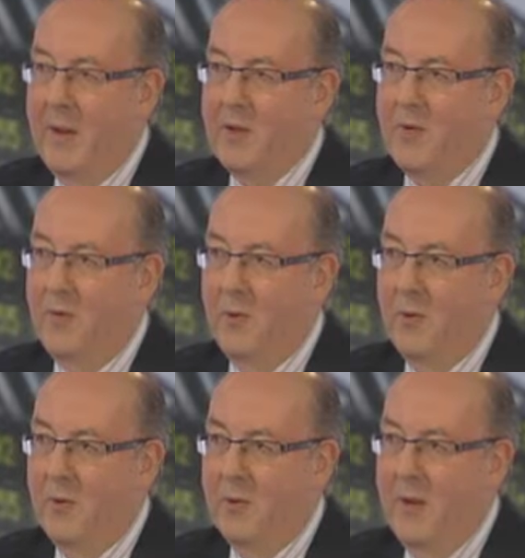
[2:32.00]
is
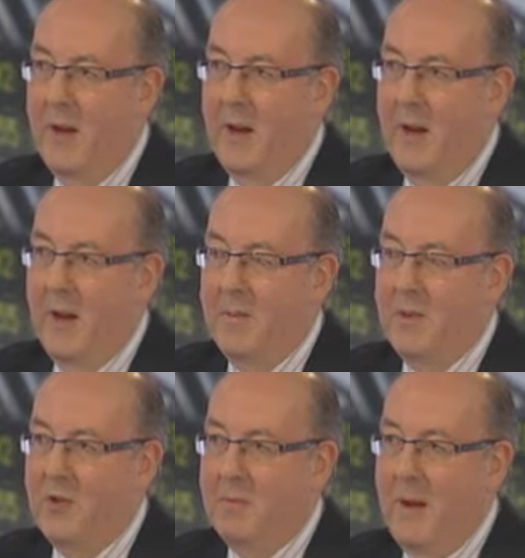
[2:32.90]
flawed.
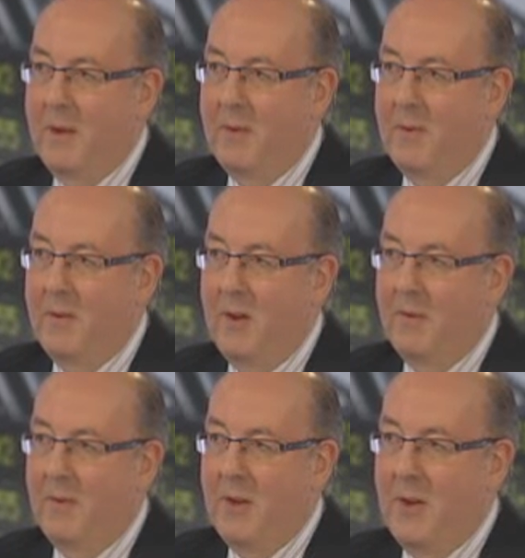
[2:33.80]
It's a matter
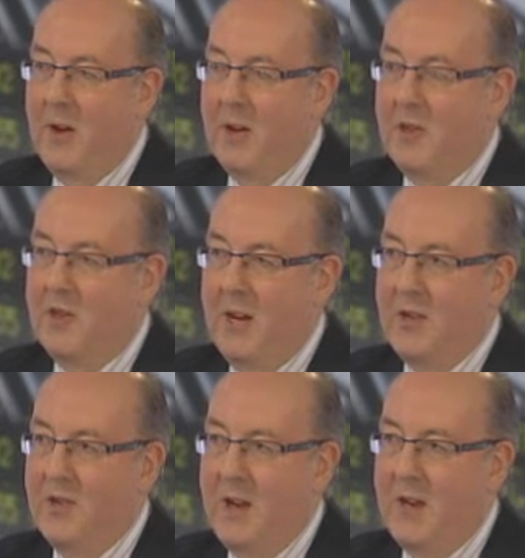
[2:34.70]
for the United
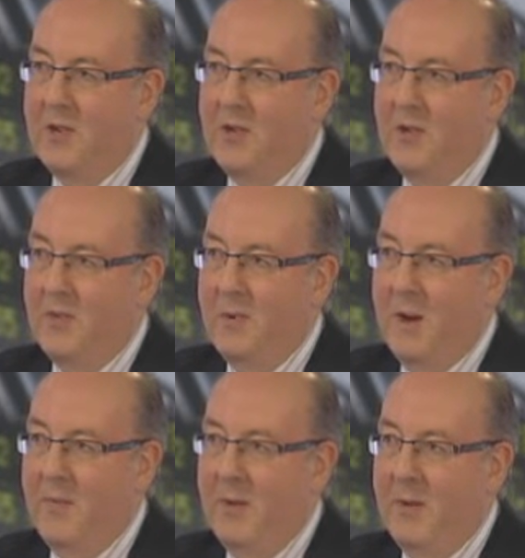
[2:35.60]
States now
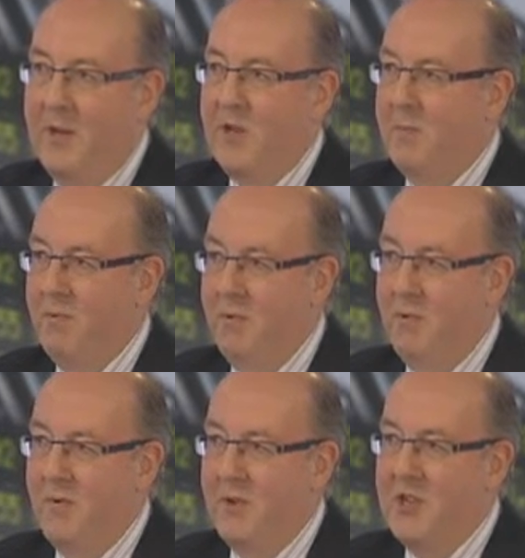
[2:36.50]
to
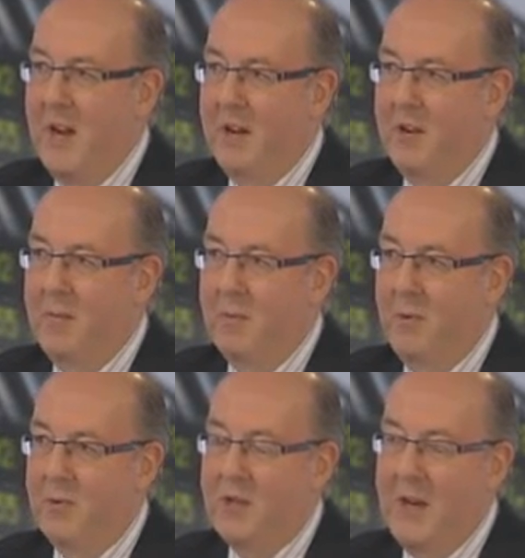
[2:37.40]
disprove the Standard &
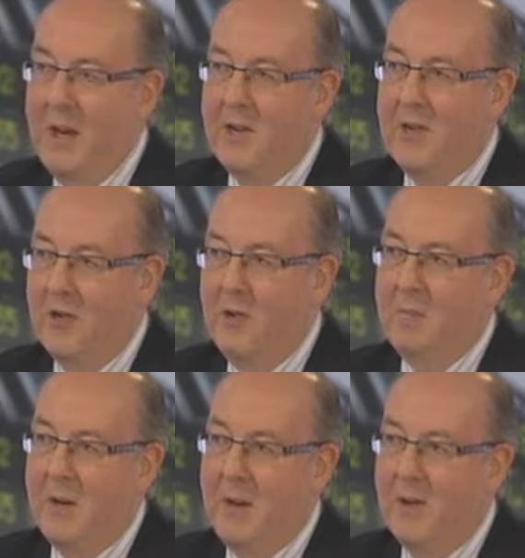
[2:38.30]
Poor's case, and it should
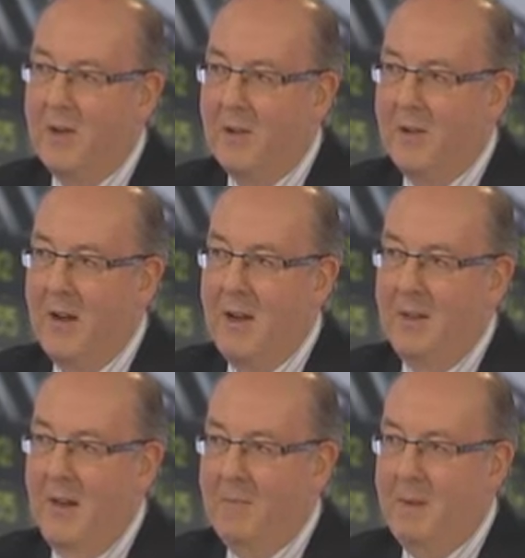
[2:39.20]
be noted that
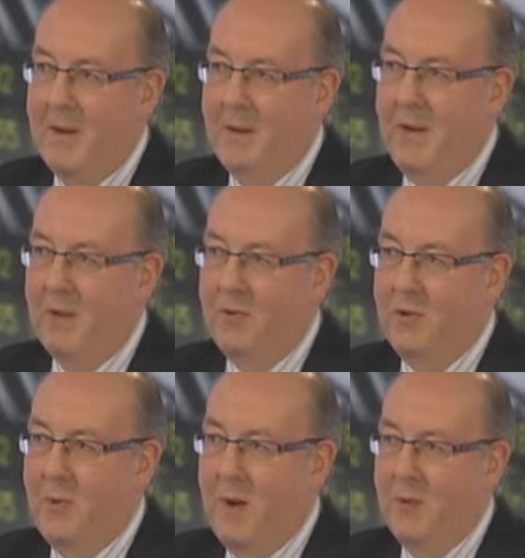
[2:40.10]
there have been other
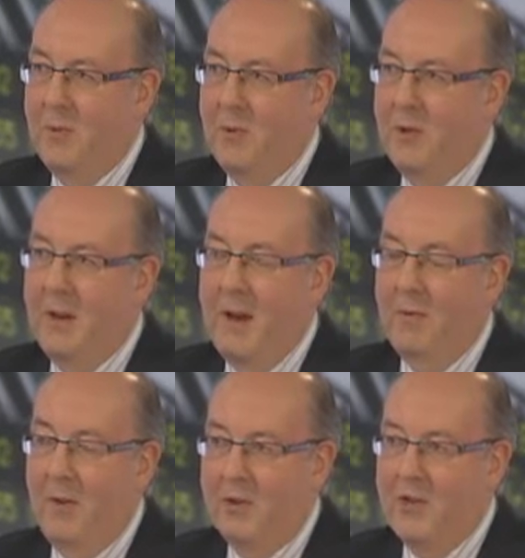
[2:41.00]
countries around the world that
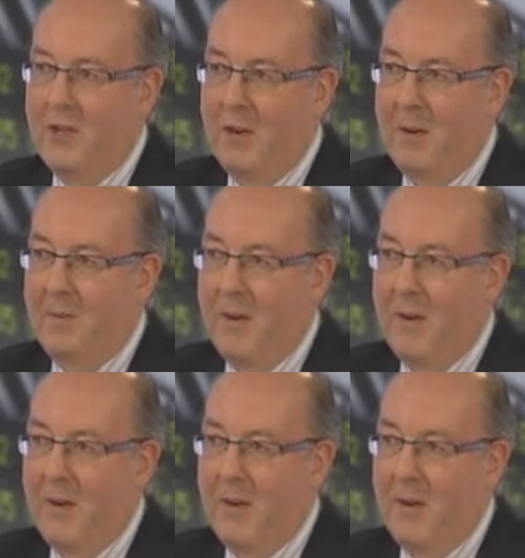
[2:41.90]
have lost their